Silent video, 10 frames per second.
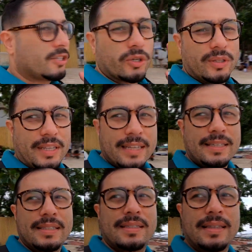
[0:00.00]
So
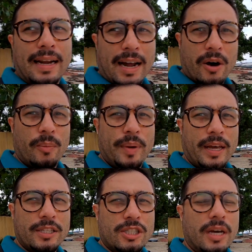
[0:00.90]
this is Danao
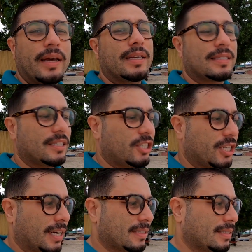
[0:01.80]
Beach, it's
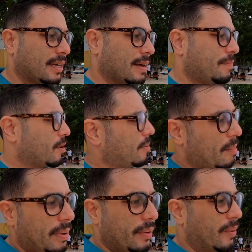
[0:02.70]
just uh,
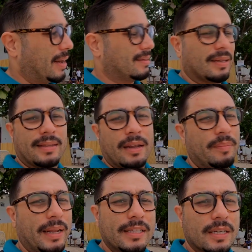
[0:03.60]
probably what,
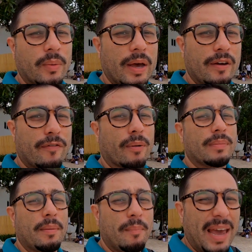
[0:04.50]
10 minutes away
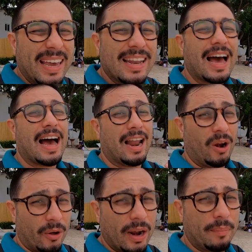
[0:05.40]
from the main
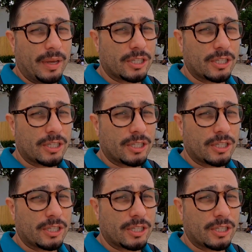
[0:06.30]
Alona